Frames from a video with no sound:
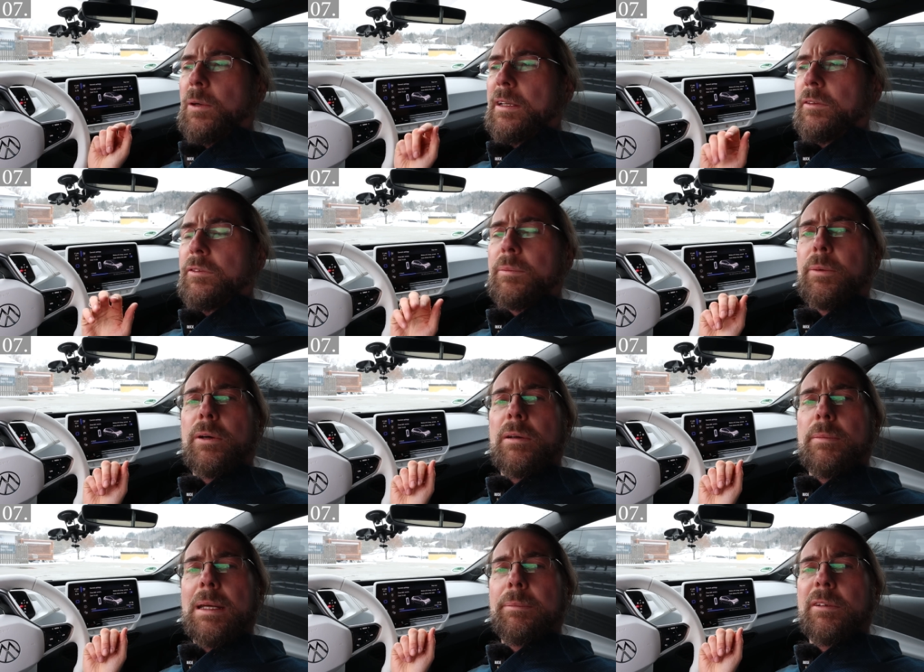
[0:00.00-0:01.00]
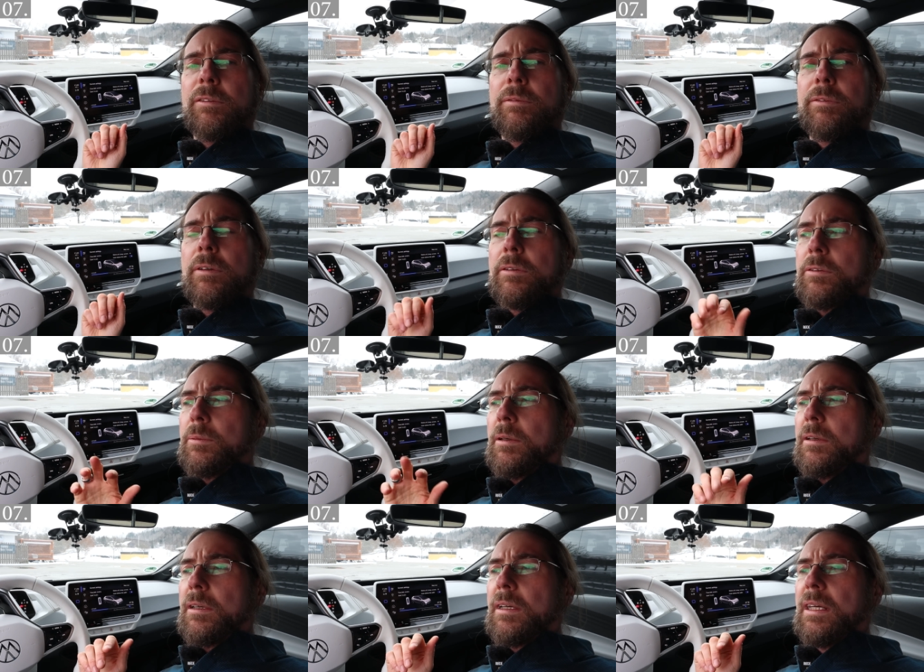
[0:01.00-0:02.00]
one of the board members from
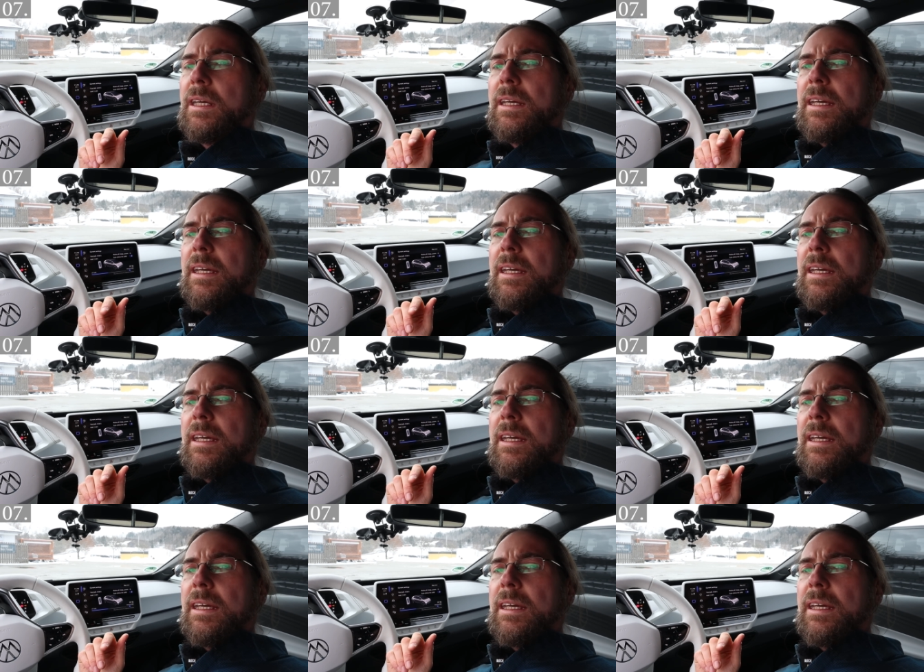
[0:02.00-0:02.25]
Volkswagen,